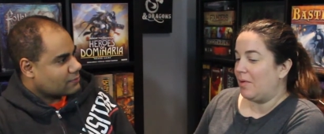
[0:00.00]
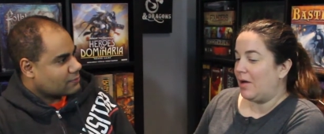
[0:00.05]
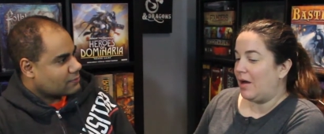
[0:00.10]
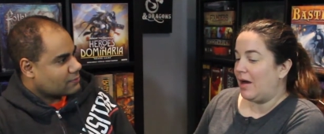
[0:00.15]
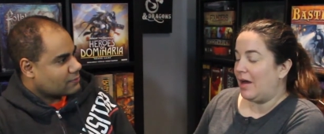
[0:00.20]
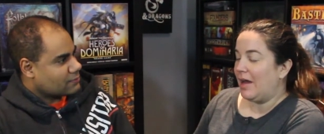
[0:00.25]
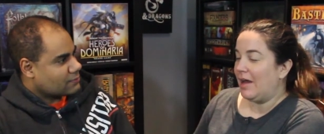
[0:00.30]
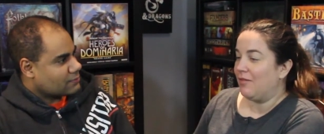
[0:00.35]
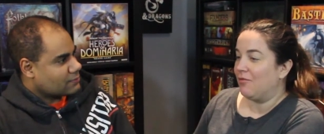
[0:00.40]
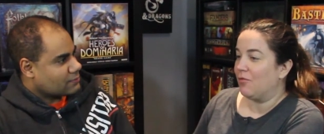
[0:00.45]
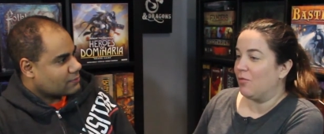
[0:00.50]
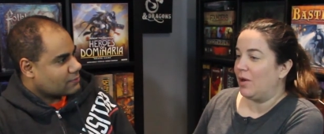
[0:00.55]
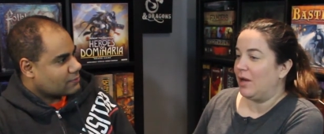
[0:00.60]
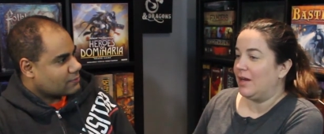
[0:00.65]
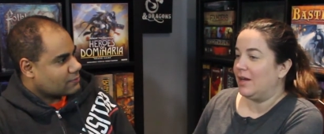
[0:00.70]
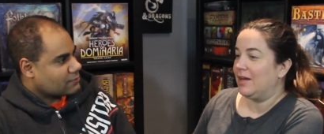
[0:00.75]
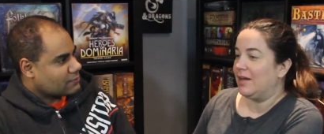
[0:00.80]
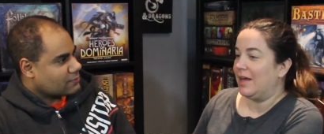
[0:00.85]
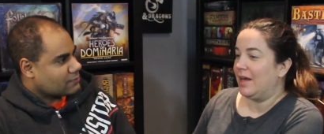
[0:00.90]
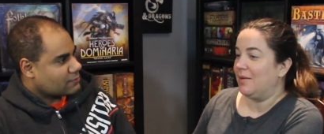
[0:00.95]
Speaker 1: I have
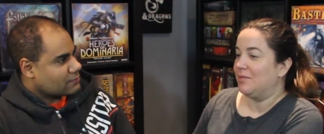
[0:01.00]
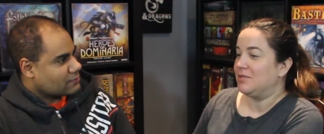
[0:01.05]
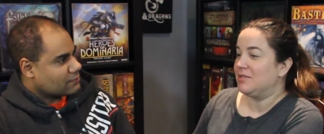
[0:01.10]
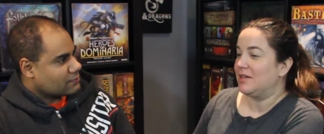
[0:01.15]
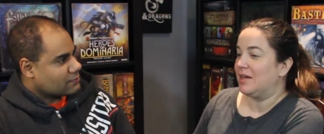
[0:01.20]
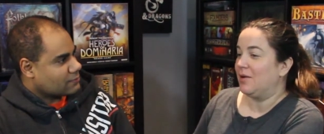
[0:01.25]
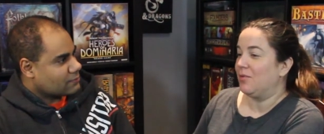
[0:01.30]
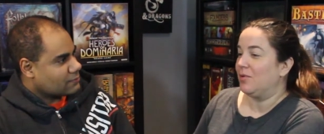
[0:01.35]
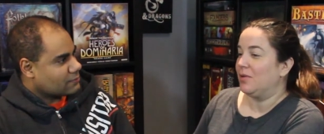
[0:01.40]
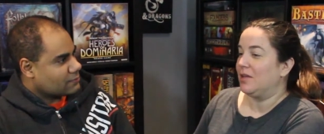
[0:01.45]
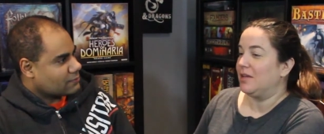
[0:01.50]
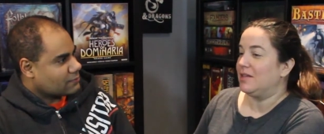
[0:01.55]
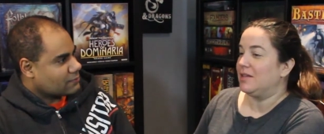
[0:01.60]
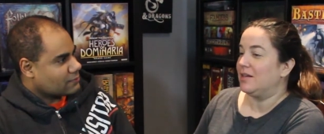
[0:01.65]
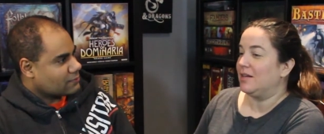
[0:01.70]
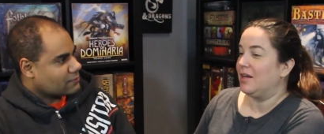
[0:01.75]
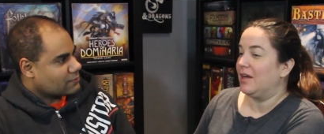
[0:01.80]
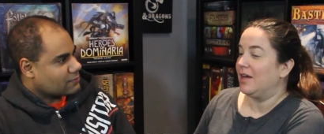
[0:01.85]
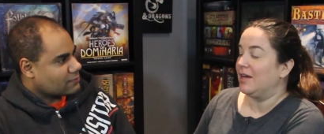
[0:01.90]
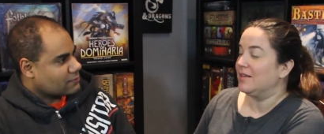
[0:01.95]
rated games that I really
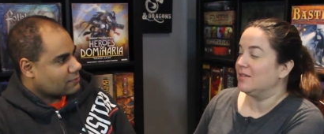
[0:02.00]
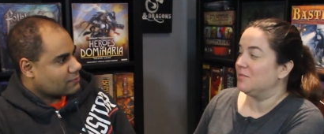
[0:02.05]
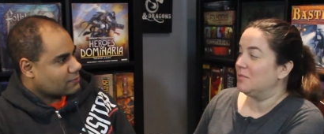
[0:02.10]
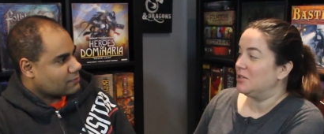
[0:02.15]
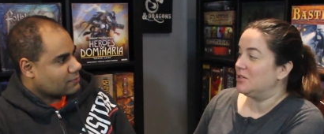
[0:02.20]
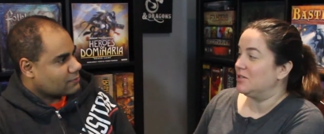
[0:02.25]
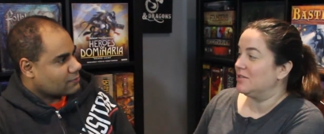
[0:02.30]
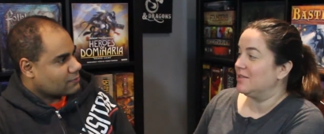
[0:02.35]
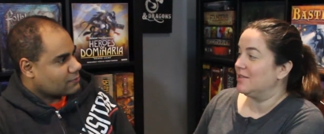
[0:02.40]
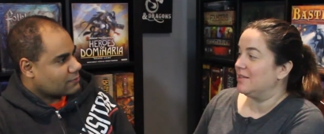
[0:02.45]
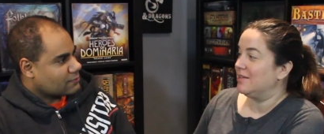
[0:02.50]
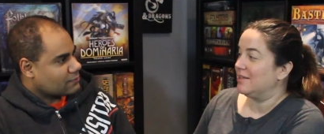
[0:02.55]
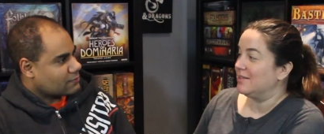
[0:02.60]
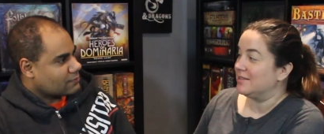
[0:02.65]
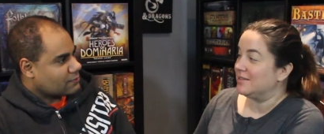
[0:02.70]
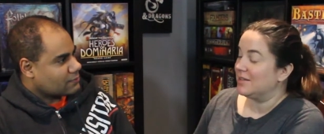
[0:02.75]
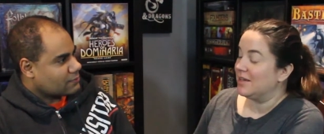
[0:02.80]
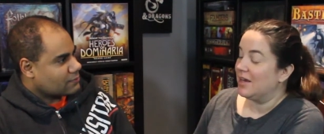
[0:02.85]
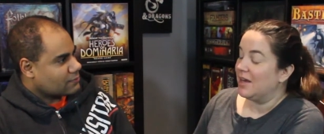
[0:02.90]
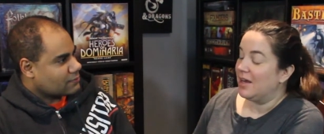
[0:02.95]
didn't like as much as
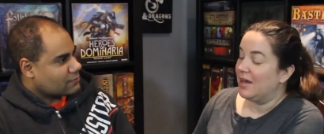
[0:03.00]
this